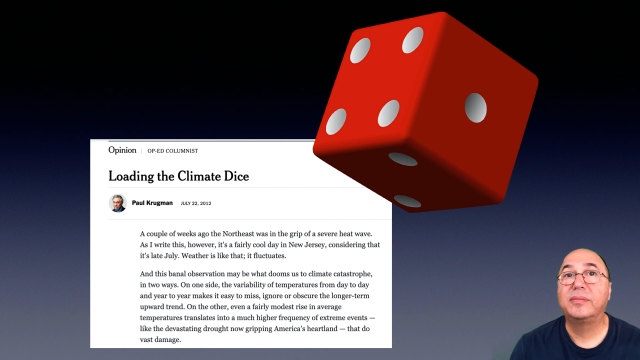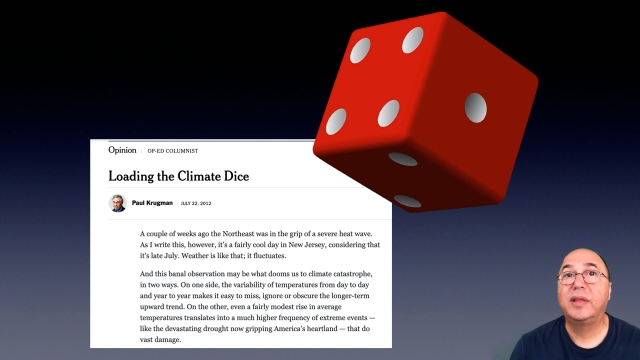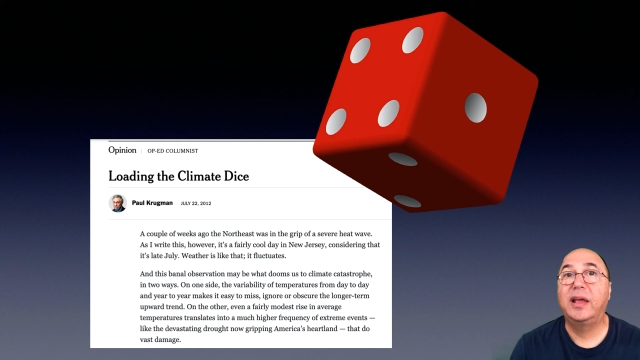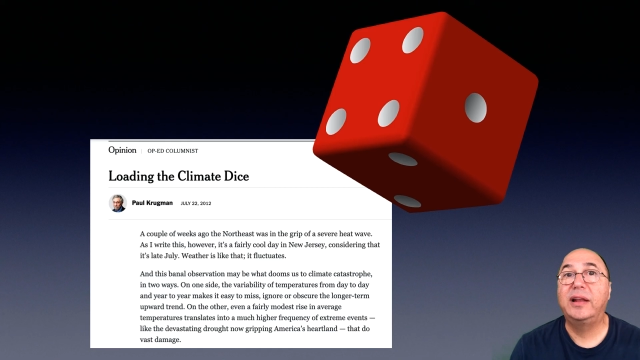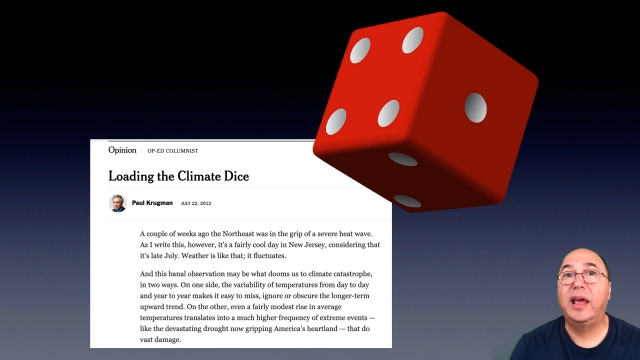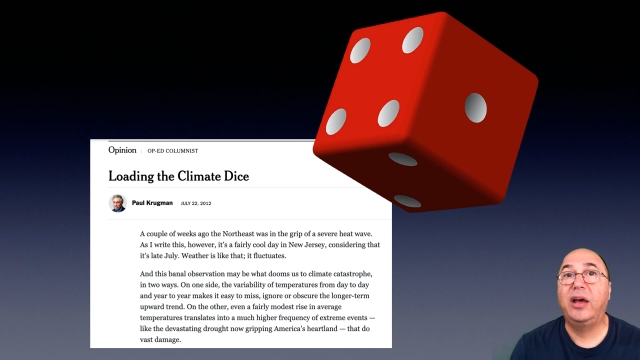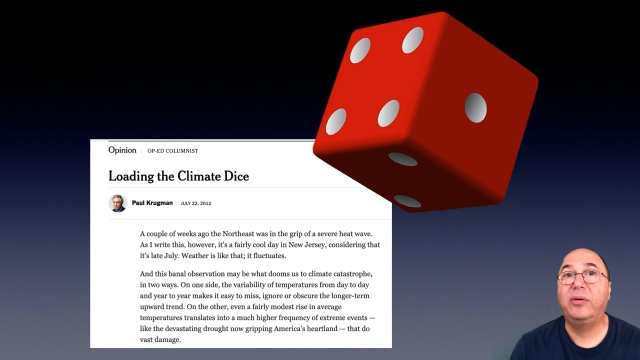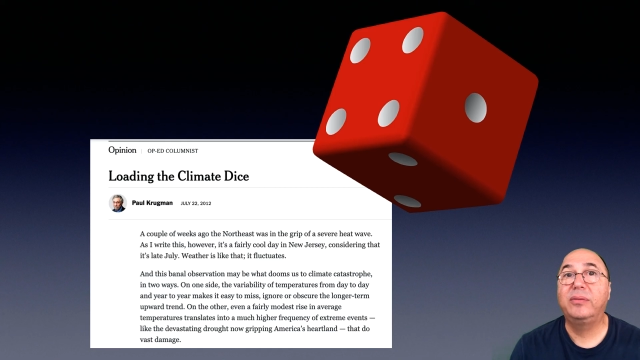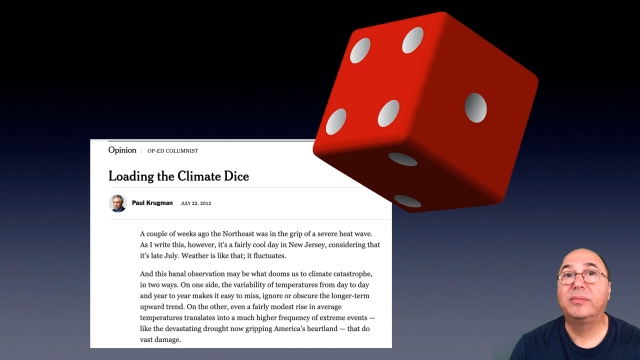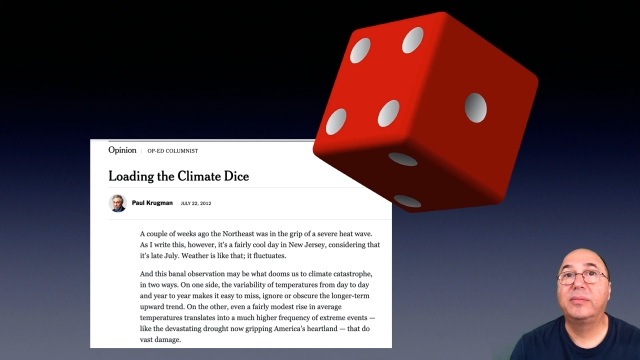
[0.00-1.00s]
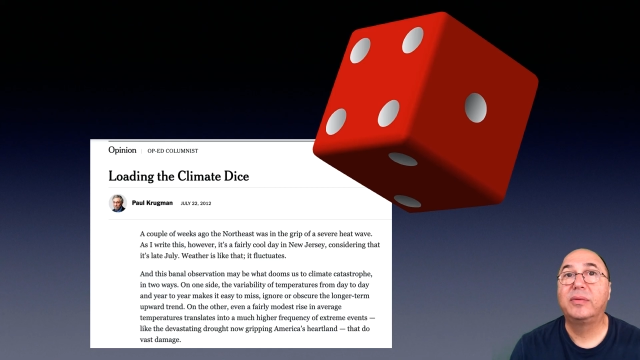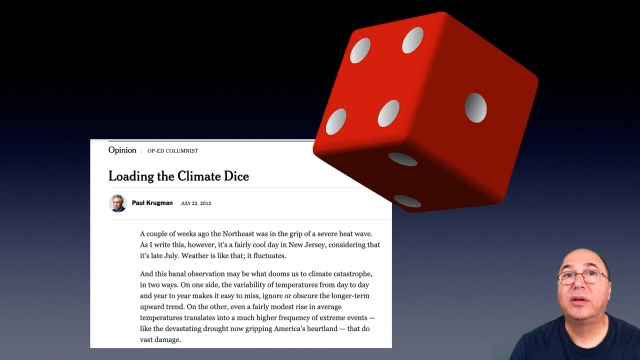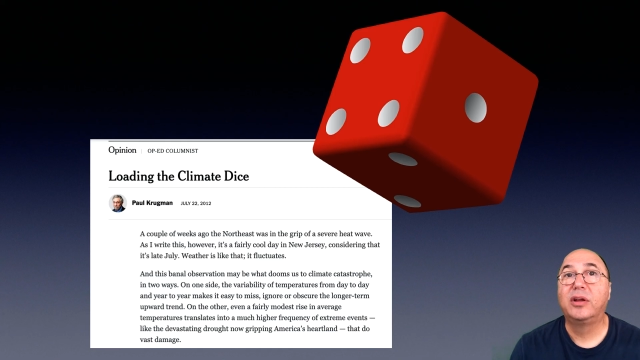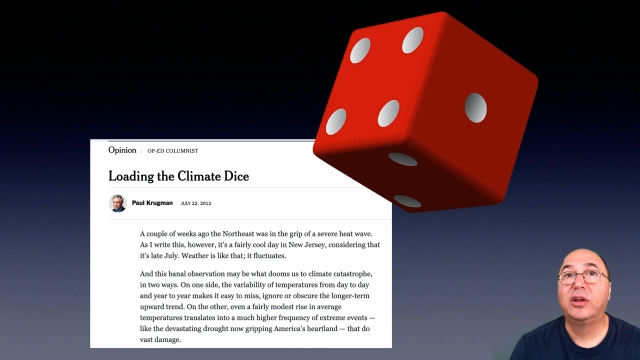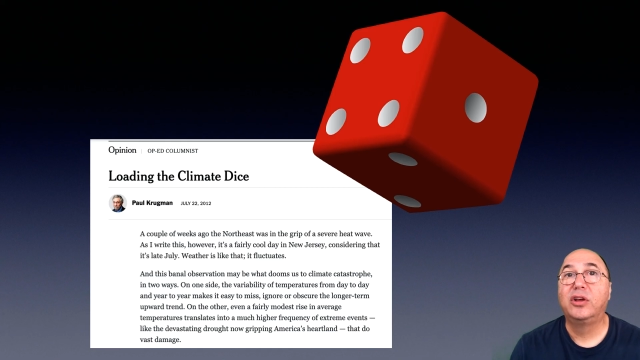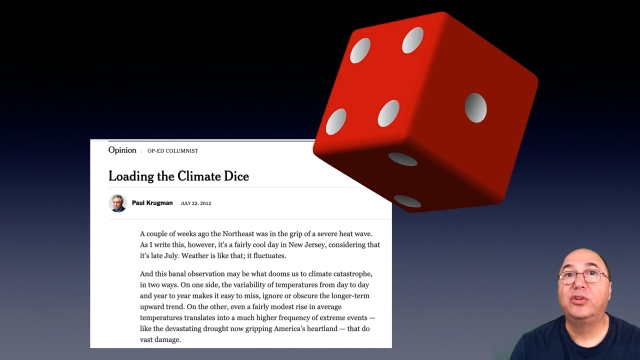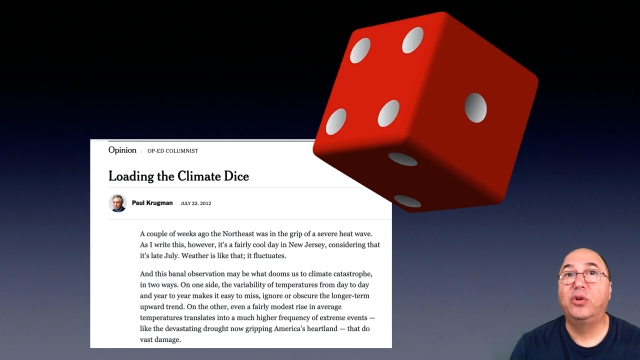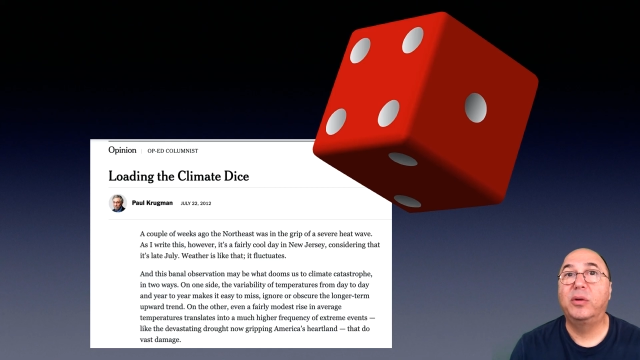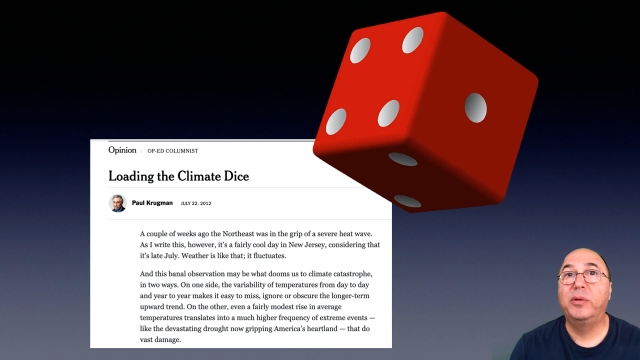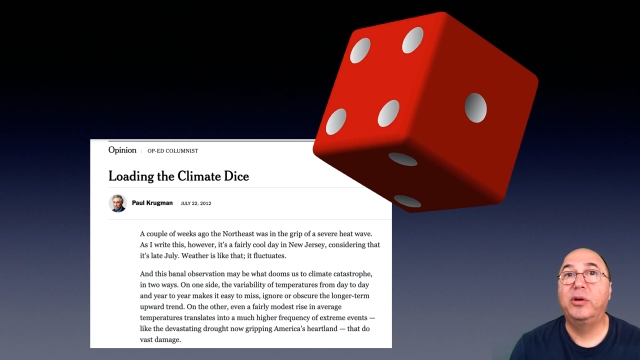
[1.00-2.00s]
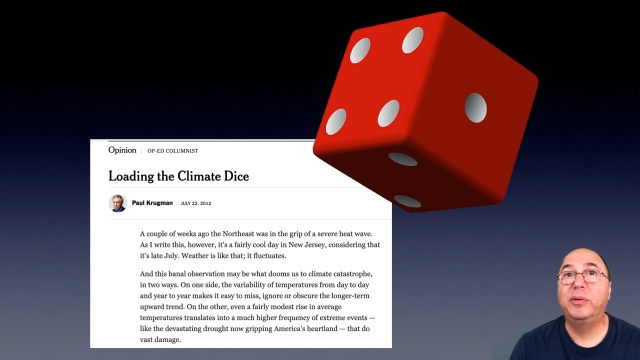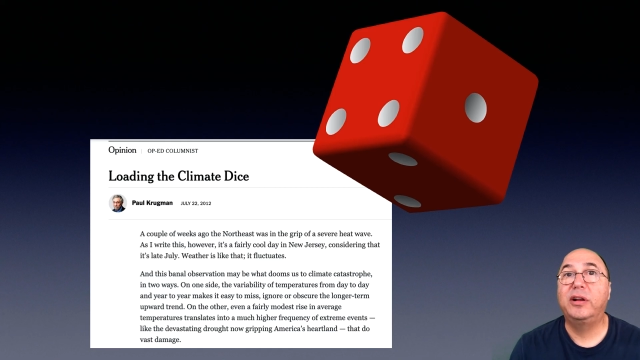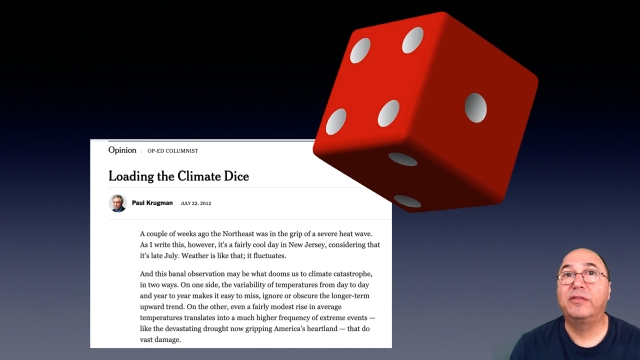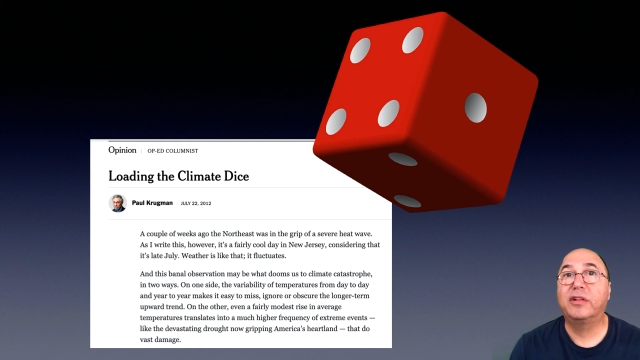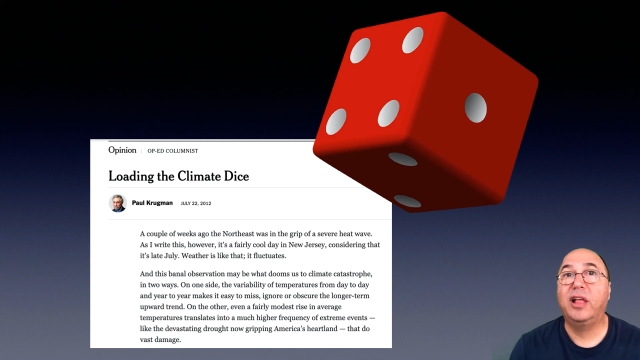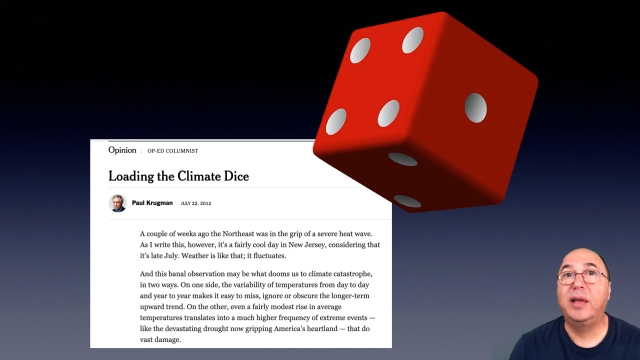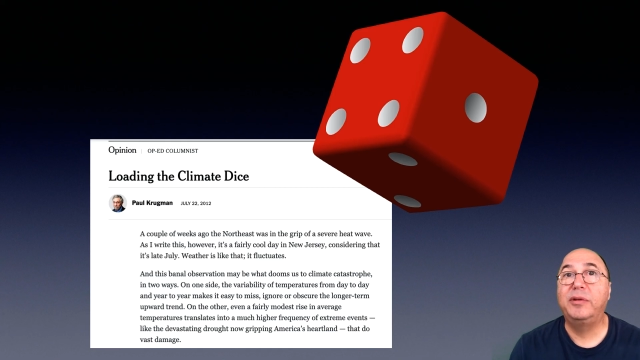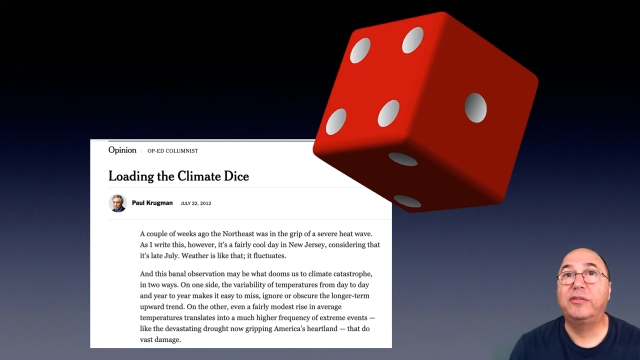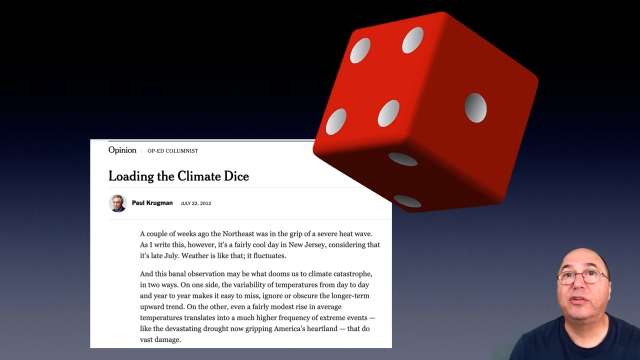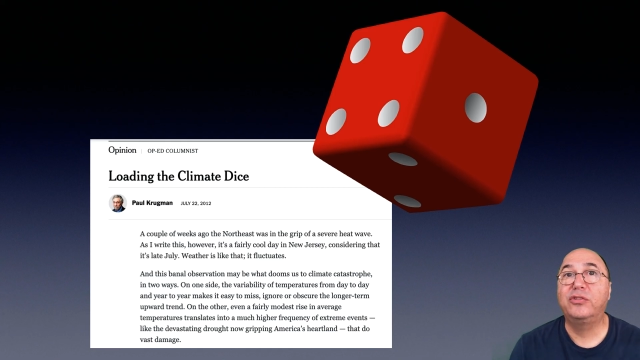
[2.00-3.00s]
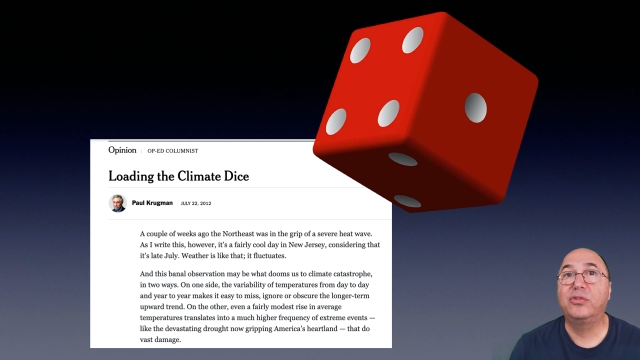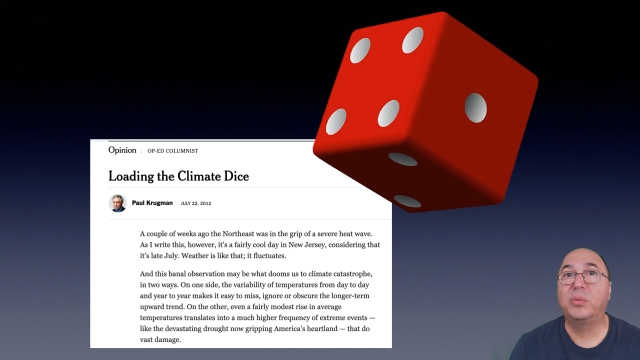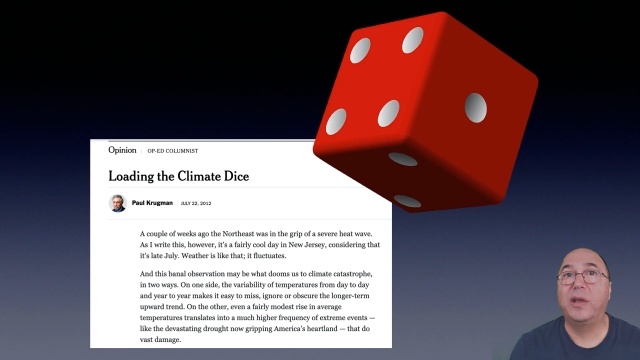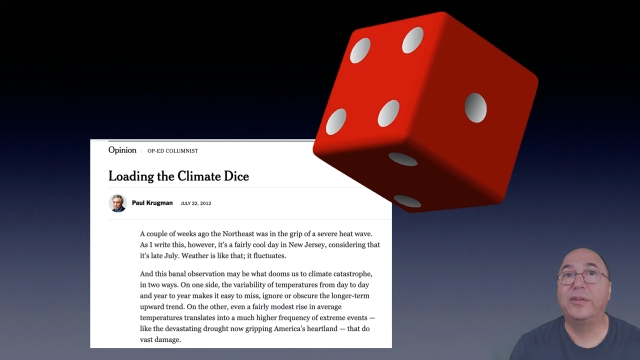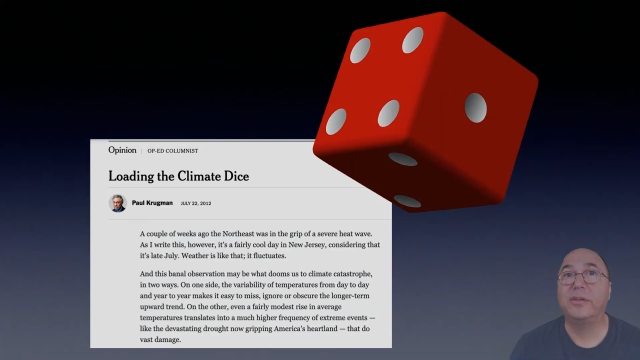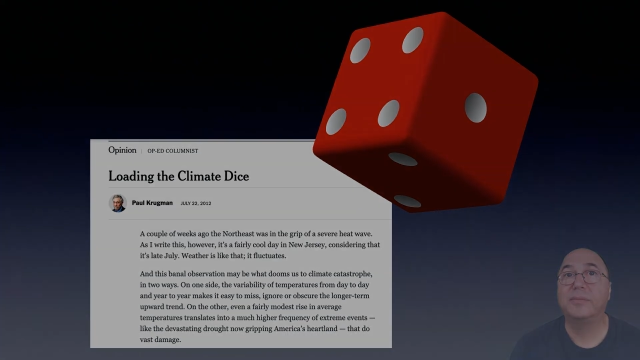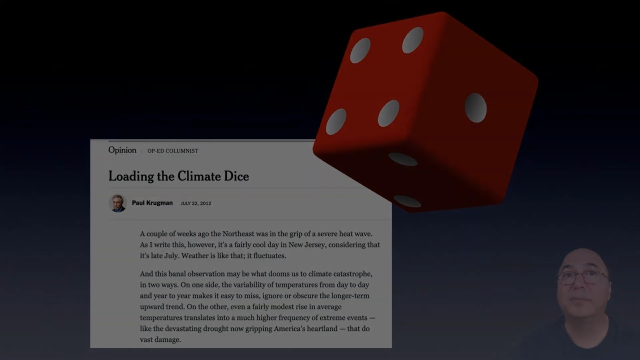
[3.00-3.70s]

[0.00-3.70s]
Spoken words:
And now, your moment of climate versus weather.